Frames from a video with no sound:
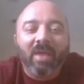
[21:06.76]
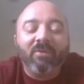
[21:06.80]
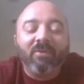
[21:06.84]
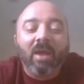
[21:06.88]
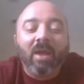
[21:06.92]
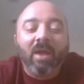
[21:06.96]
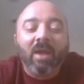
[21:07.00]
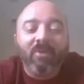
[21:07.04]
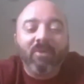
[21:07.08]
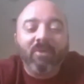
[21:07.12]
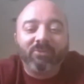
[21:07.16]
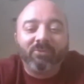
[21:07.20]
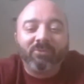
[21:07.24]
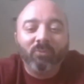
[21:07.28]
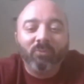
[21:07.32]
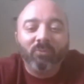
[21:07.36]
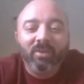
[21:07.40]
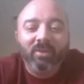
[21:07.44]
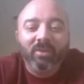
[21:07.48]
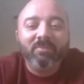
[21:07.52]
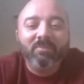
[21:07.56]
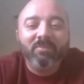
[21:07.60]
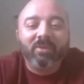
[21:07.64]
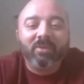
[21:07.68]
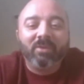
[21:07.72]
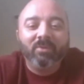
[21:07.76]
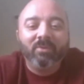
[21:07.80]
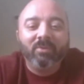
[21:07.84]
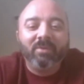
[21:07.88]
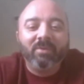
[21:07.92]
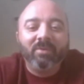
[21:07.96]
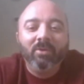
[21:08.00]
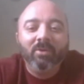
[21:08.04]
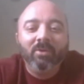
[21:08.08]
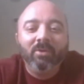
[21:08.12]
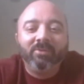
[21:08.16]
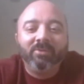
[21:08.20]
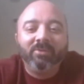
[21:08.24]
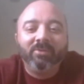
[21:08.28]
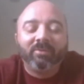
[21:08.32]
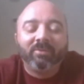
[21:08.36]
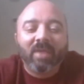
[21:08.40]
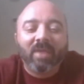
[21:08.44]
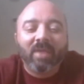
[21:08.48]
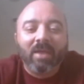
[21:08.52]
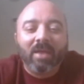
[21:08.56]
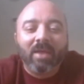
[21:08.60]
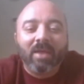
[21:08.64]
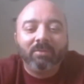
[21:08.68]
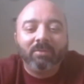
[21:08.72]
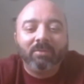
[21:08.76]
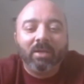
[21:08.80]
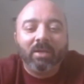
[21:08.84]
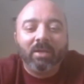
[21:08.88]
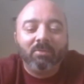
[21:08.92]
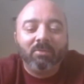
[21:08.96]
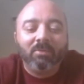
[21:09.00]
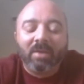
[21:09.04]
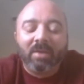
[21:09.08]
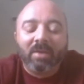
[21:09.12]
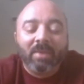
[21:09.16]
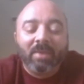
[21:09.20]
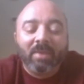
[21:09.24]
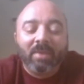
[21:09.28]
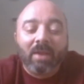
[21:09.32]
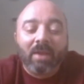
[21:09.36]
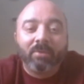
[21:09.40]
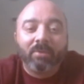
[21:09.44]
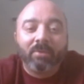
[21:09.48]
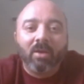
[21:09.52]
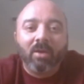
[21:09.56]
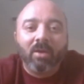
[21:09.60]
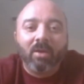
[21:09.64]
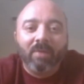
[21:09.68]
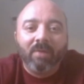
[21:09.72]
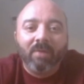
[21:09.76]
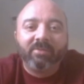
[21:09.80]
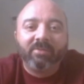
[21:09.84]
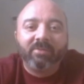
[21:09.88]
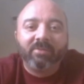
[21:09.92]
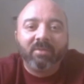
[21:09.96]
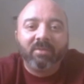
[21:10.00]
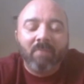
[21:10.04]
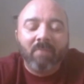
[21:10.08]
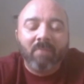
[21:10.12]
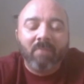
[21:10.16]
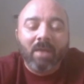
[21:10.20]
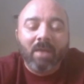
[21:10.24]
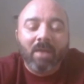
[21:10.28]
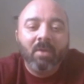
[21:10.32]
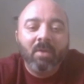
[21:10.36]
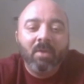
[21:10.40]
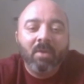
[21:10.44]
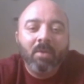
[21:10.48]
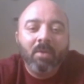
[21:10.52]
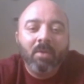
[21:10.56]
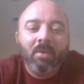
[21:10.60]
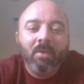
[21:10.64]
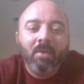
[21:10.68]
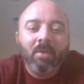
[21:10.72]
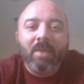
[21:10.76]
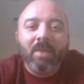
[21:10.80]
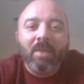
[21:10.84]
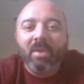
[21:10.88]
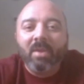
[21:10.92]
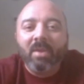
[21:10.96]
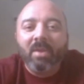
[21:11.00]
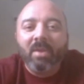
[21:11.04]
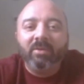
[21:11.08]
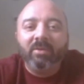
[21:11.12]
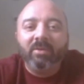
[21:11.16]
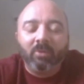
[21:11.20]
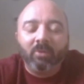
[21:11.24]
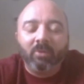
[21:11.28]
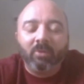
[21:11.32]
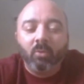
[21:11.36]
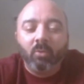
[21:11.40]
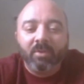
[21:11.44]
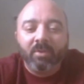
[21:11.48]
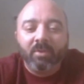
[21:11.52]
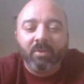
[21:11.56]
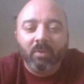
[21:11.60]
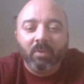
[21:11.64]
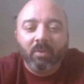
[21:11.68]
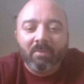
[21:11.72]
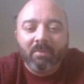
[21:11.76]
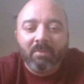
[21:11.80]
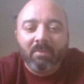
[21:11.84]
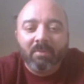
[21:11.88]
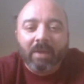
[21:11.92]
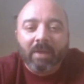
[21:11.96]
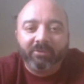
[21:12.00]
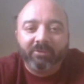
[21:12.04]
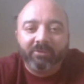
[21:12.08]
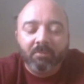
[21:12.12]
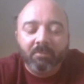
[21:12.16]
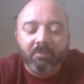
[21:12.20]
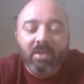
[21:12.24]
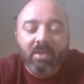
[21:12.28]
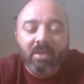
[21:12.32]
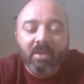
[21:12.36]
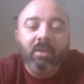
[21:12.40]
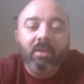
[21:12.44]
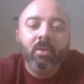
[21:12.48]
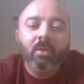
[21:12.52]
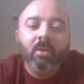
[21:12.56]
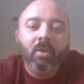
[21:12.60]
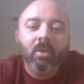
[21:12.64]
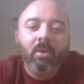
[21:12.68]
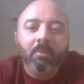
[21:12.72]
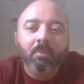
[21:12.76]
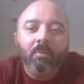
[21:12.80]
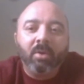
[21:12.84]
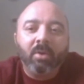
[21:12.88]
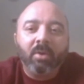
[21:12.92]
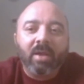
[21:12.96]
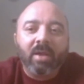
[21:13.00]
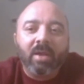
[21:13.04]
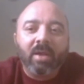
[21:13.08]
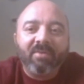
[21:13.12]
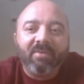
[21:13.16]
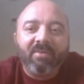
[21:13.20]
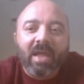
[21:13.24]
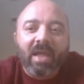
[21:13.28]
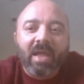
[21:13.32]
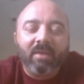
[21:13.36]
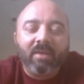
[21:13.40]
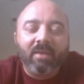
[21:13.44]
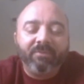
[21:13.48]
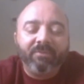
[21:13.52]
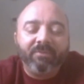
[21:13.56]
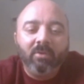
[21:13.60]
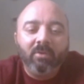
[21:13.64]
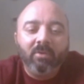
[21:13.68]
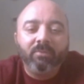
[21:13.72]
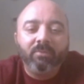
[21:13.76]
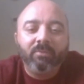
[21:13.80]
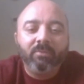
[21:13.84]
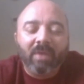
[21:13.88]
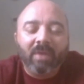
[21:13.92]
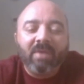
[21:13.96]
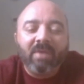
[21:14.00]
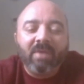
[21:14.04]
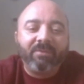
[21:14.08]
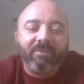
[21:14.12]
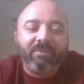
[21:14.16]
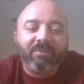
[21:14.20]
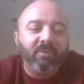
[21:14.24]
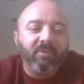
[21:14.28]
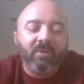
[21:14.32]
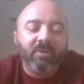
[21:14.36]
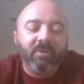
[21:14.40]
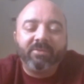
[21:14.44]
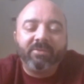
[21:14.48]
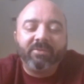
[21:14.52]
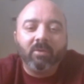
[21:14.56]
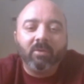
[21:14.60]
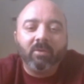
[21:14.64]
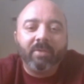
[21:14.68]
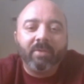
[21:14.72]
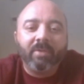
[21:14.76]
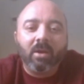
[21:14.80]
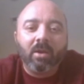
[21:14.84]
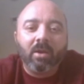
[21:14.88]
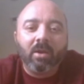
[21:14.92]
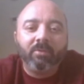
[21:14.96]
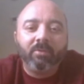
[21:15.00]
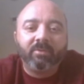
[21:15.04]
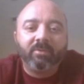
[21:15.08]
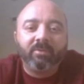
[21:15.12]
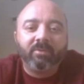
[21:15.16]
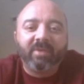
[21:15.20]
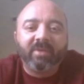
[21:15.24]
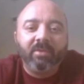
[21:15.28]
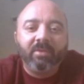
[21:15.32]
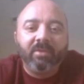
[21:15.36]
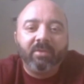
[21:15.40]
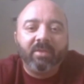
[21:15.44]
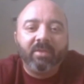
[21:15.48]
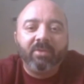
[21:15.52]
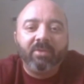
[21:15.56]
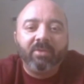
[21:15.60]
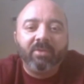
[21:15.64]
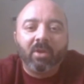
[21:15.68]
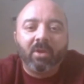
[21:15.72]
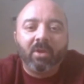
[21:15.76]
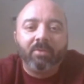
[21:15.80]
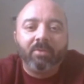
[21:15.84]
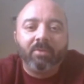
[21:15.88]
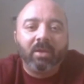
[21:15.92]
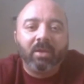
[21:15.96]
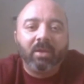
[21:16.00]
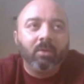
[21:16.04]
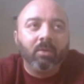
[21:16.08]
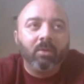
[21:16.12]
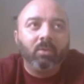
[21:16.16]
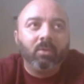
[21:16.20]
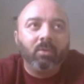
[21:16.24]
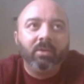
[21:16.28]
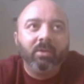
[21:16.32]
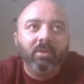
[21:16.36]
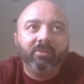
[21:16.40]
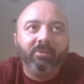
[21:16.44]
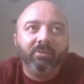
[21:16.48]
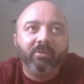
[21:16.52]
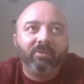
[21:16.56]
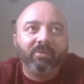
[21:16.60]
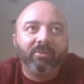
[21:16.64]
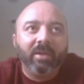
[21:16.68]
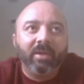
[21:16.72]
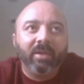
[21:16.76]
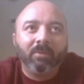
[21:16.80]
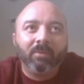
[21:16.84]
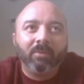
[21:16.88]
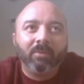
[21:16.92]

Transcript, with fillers: heard some really mixed reviews. It's got, you know, but I mean, I don't care. Obviously, my opinion is the only one that really matters to me. But right. I've had a few friends here and there say that they thought that it was like